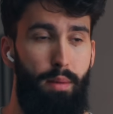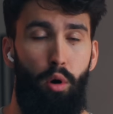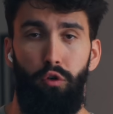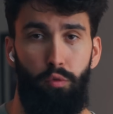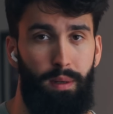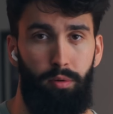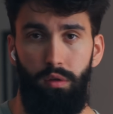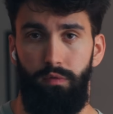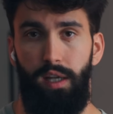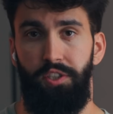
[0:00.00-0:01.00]
I'm all for
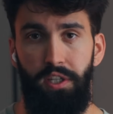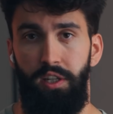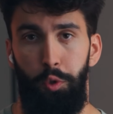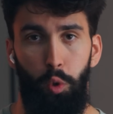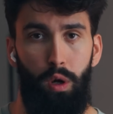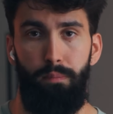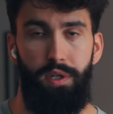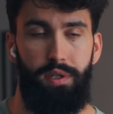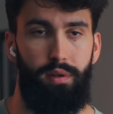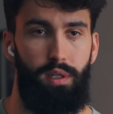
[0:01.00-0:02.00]
people investing into
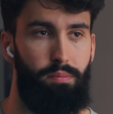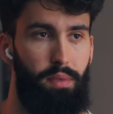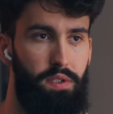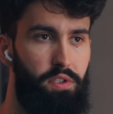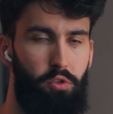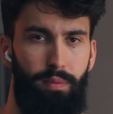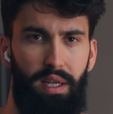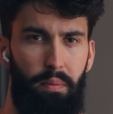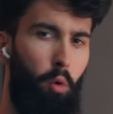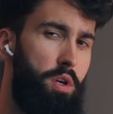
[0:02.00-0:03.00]
equipment as a means to
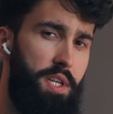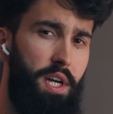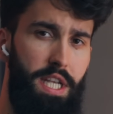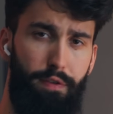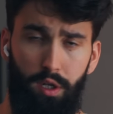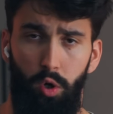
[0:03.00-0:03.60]
make more scientific